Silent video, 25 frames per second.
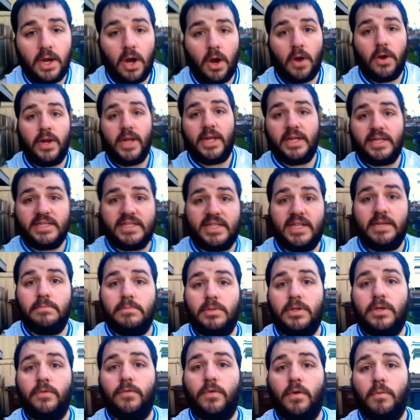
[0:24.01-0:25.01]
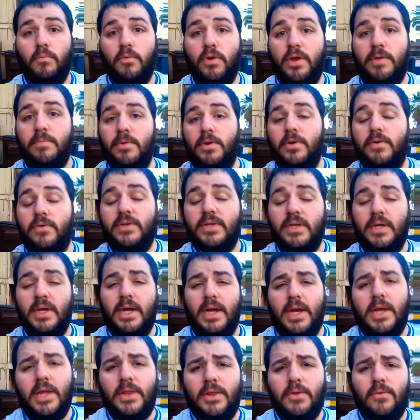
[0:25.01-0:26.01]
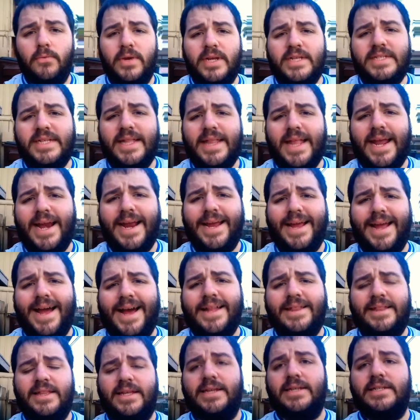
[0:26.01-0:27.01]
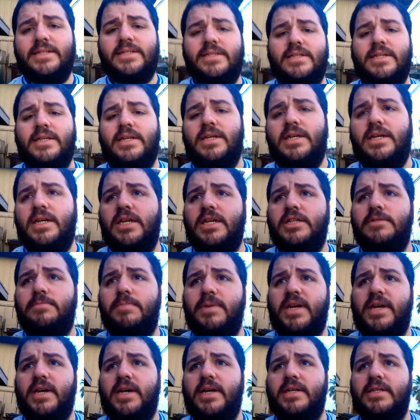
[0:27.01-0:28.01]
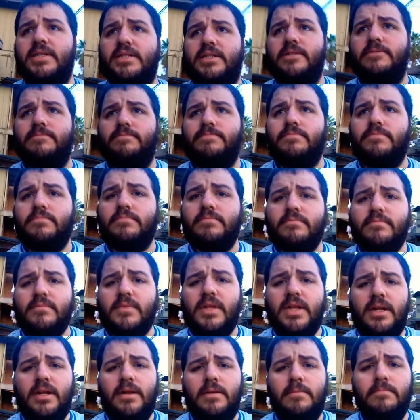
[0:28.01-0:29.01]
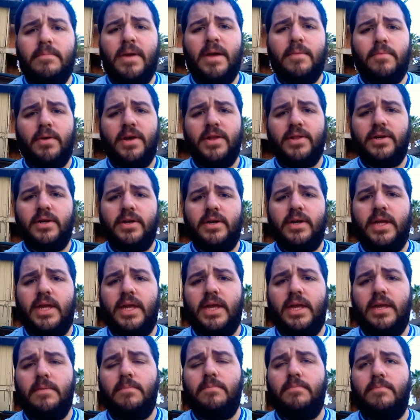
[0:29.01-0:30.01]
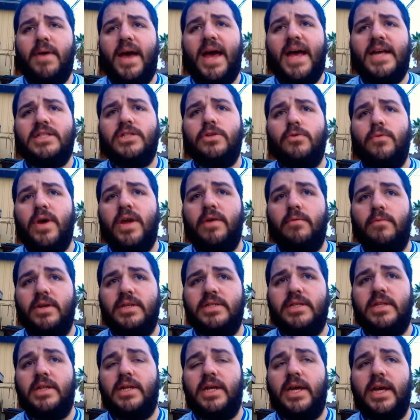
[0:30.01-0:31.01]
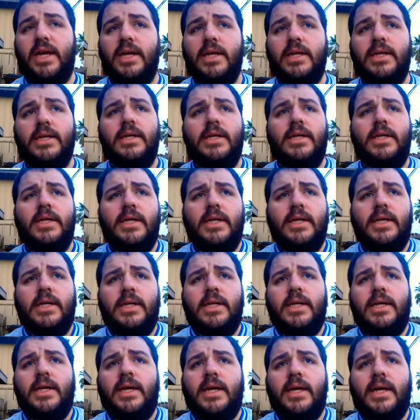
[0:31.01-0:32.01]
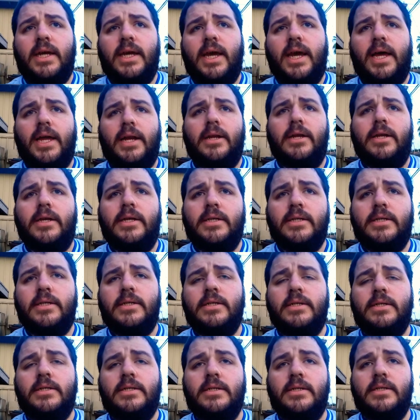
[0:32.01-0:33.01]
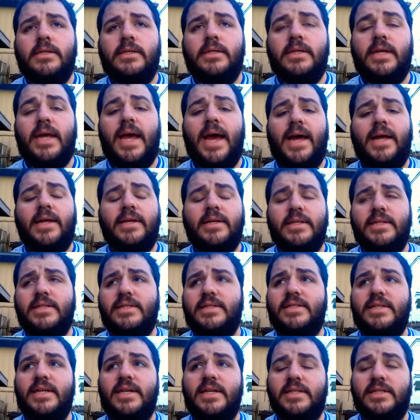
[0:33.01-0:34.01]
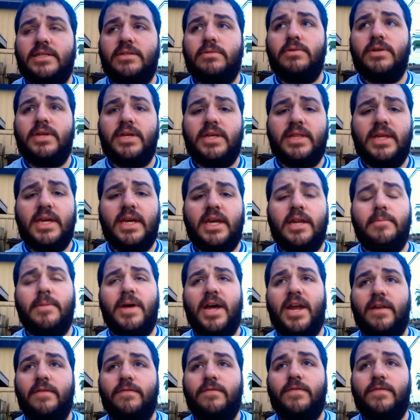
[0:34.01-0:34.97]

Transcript: Guardian symbol from Reboot. The reason that I got this is because my brother, he passed away recently, and yeah, it sucks really thinking about it.